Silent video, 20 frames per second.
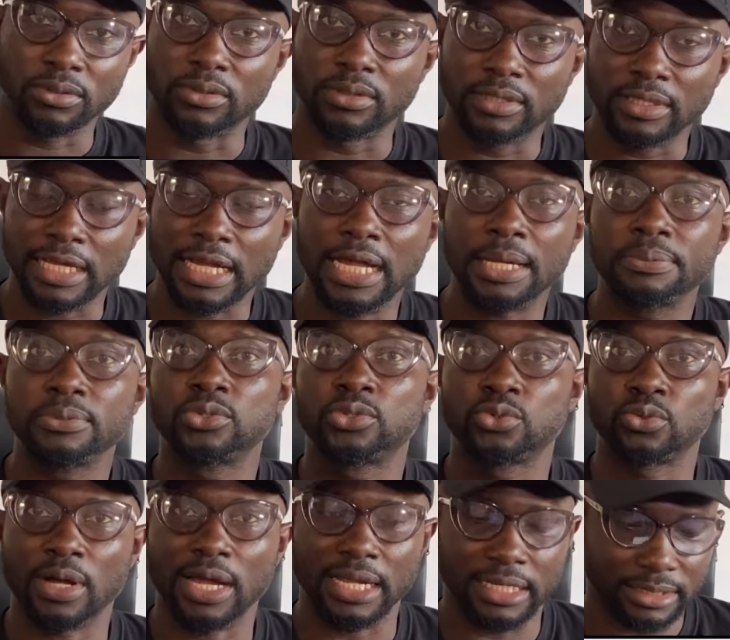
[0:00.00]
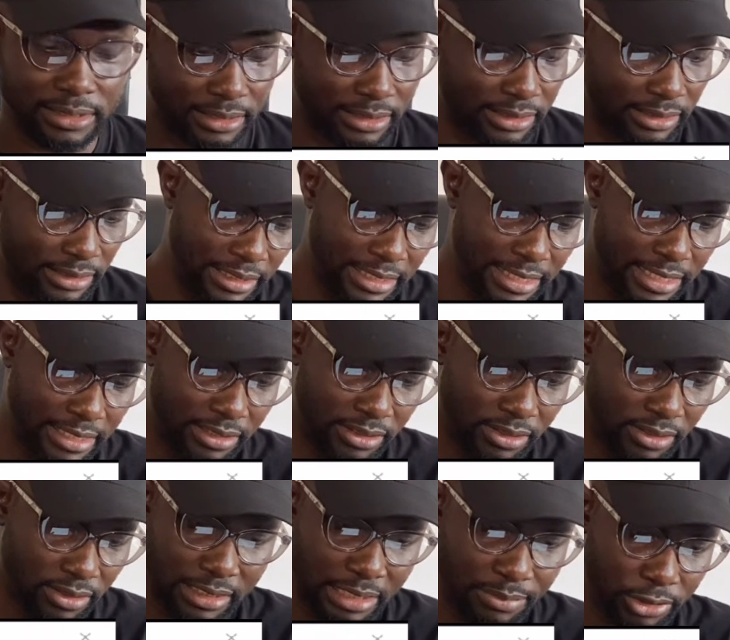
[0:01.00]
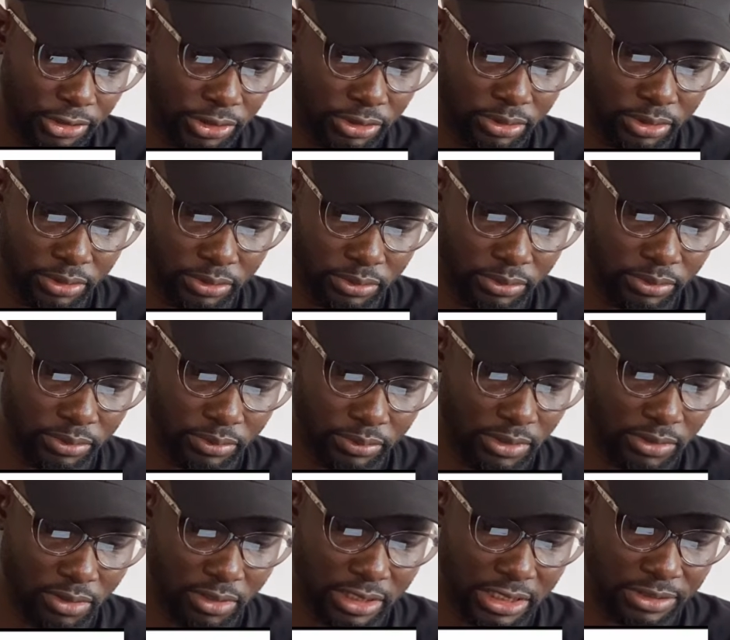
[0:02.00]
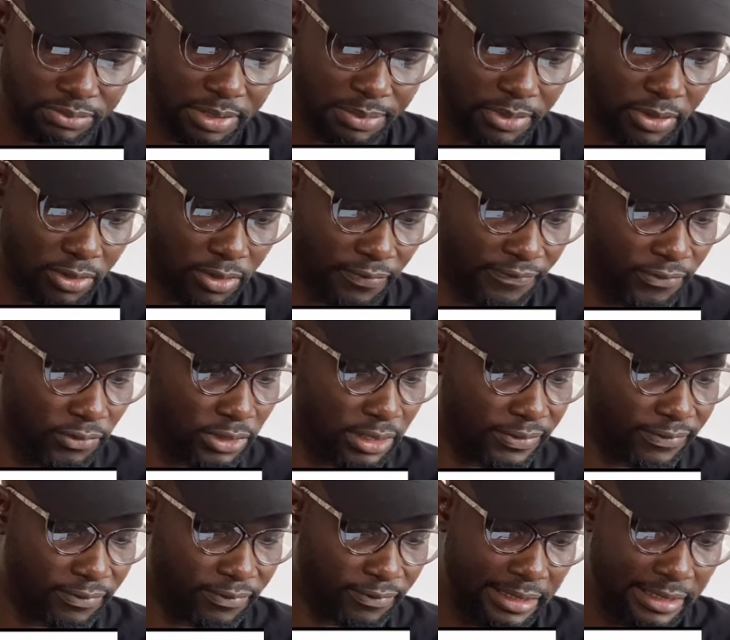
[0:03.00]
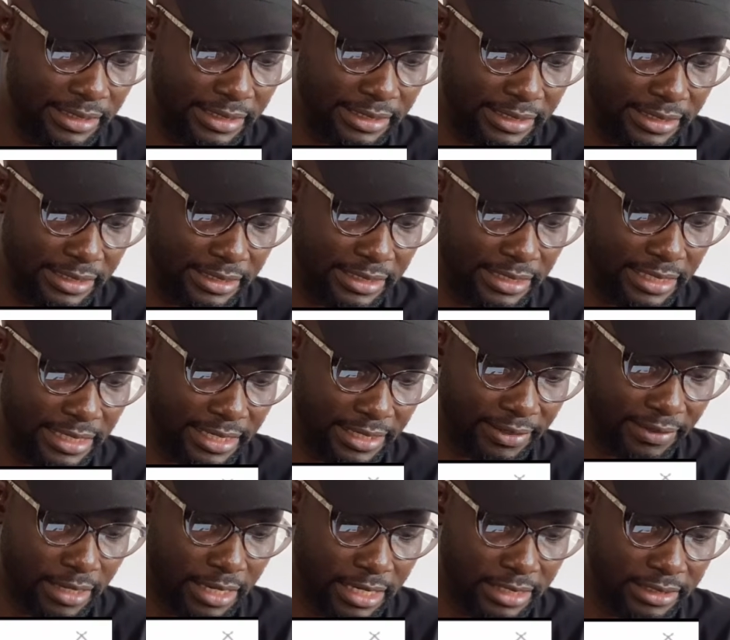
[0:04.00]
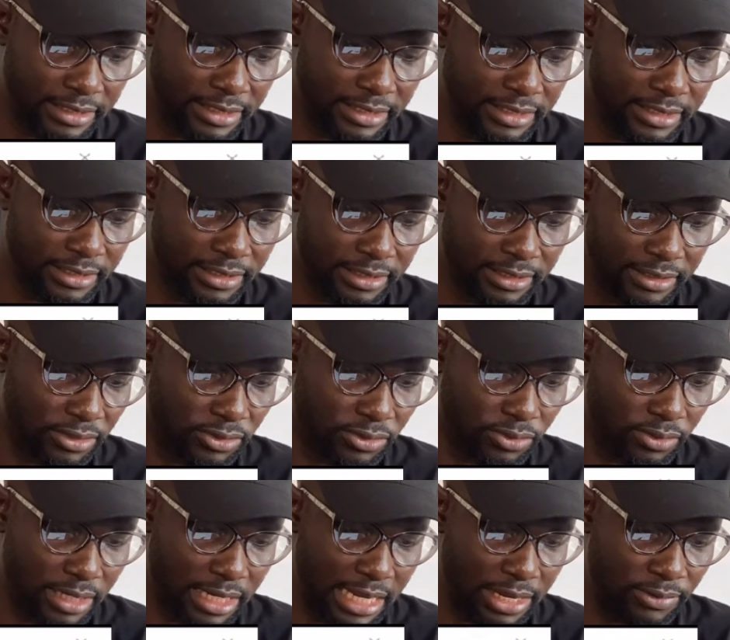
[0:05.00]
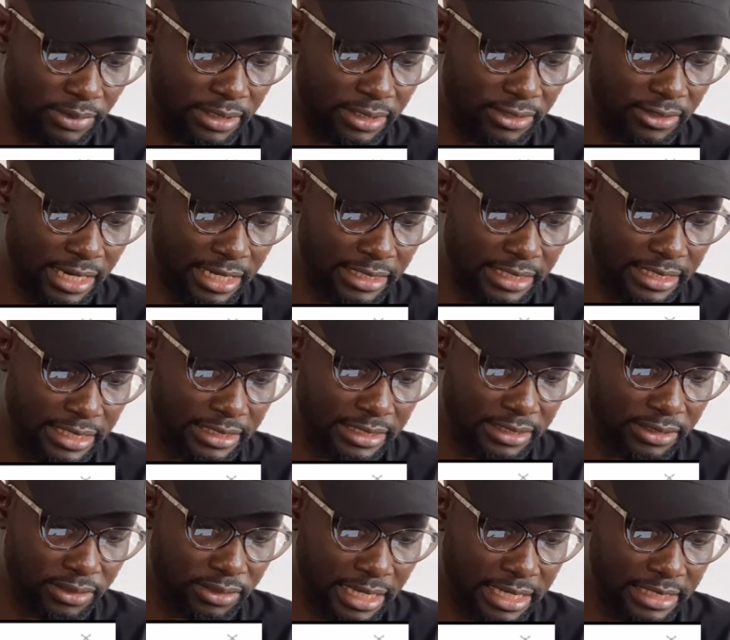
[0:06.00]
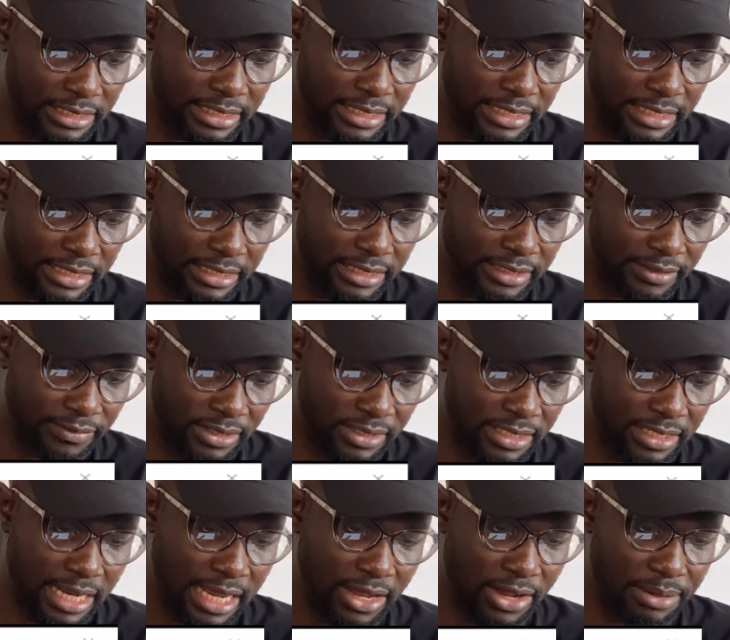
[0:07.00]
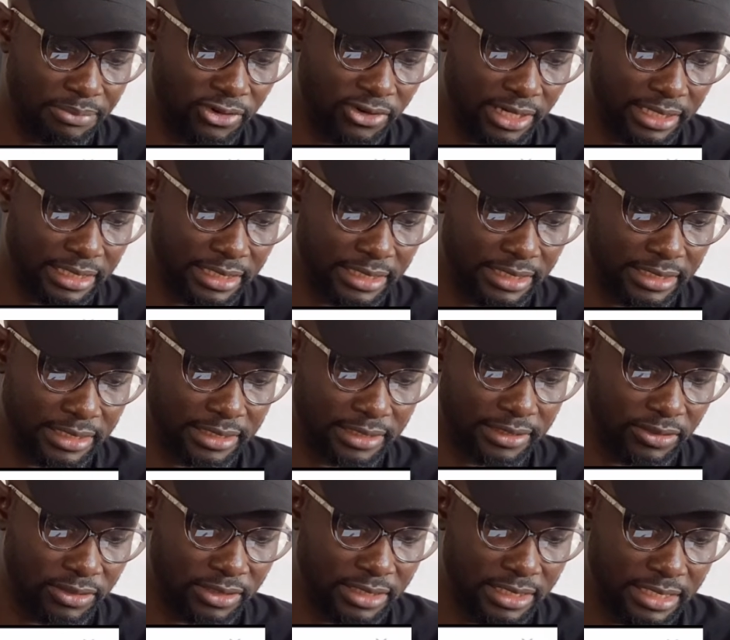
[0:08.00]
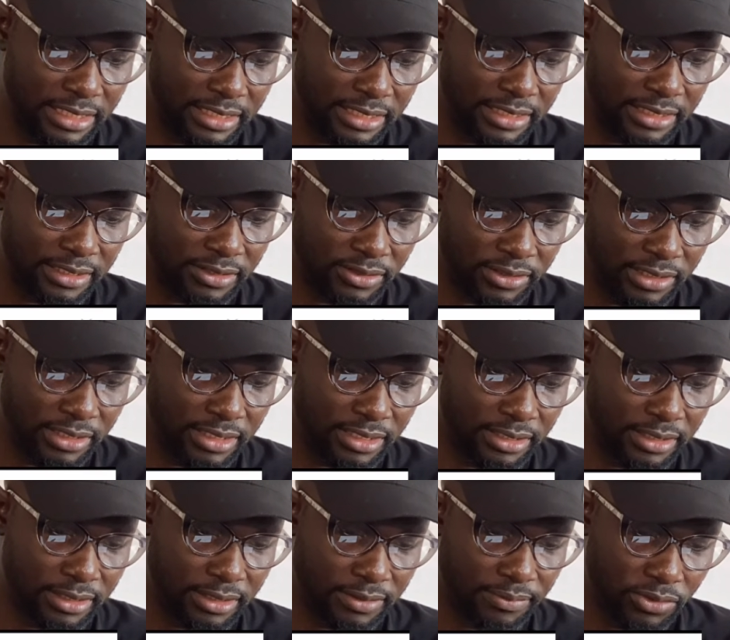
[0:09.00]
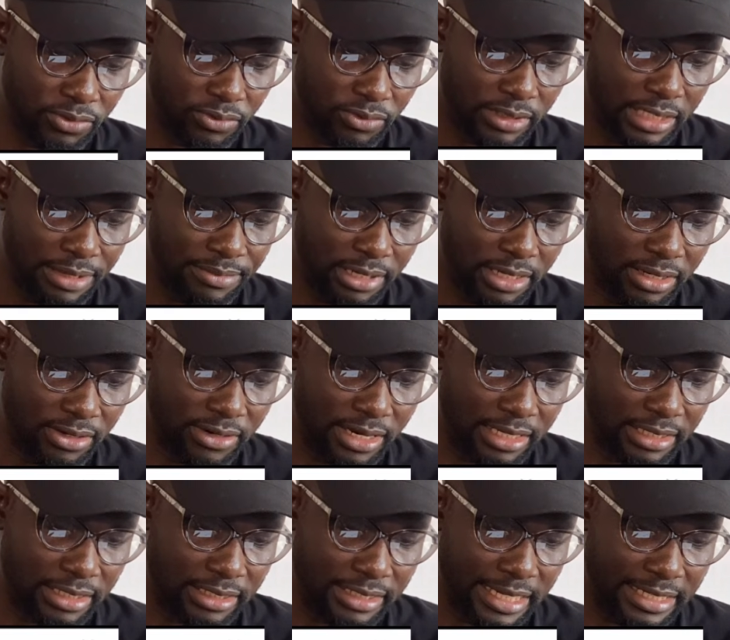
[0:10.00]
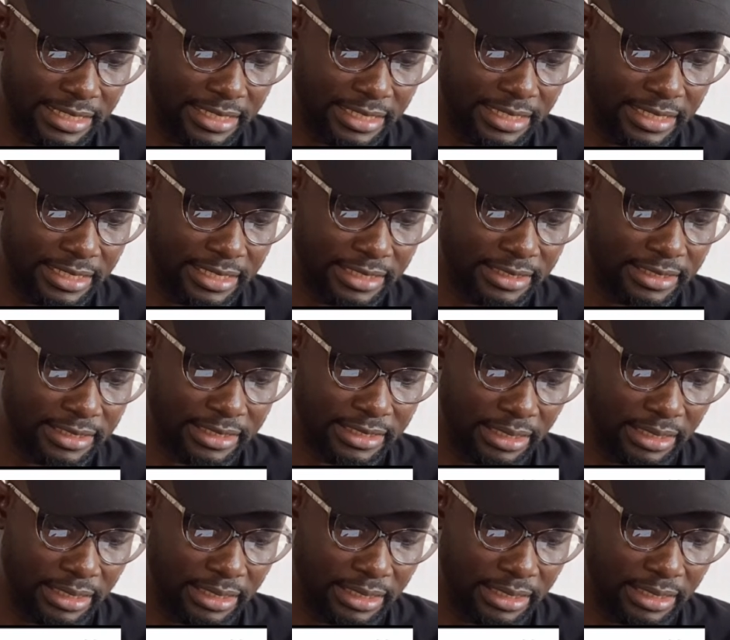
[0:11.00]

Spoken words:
You tap twice. Then let me show you, because it may be confusing. This is it here. Are you seeing it? So I will drag it. Are you seeing it? You see how I'm dragging it? You see it? So let me drag it like this.